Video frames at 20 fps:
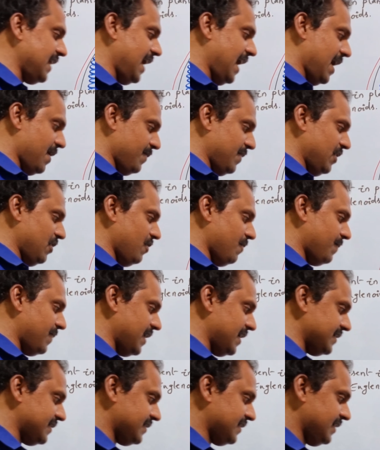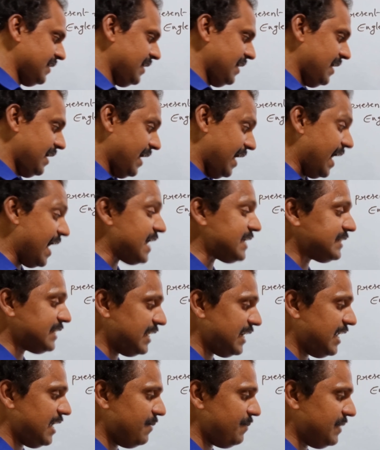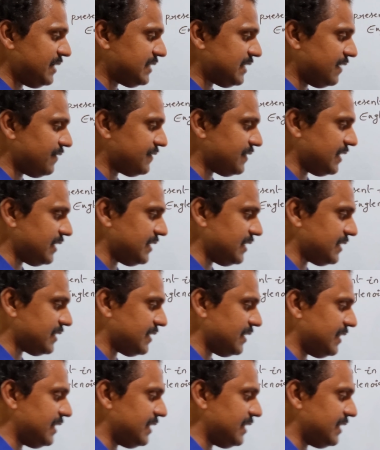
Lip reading: the amyloplast, as the name itself suggests,